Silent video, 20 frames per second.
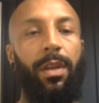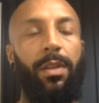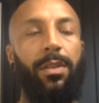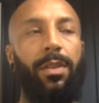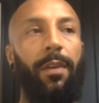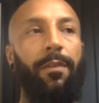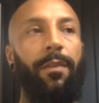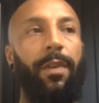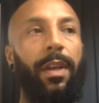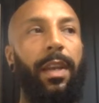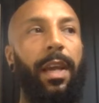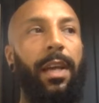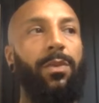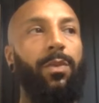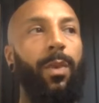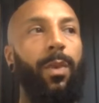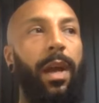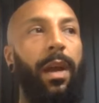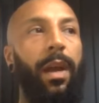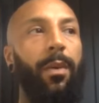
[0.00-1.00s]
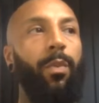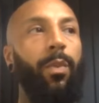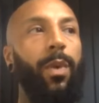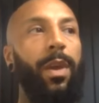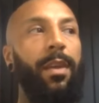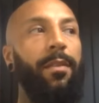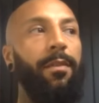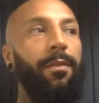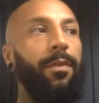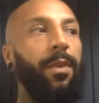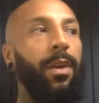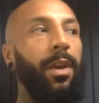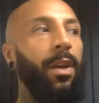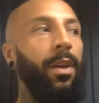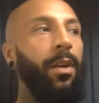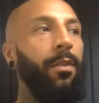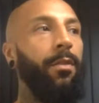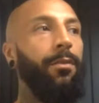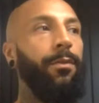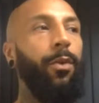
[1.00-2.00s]
So I think that's where we've
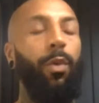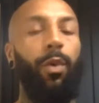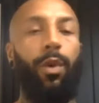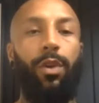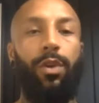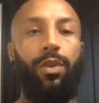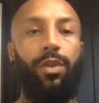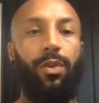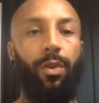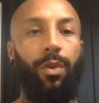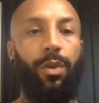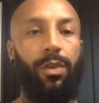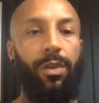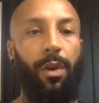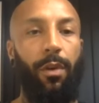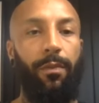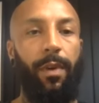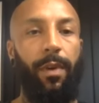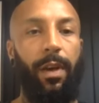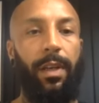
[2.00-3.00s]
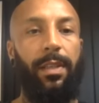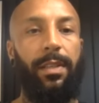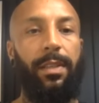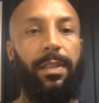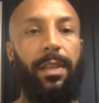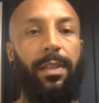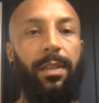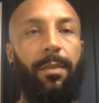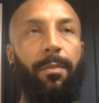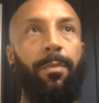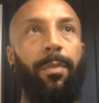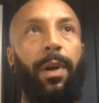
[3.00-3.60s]
fallen short so far this season.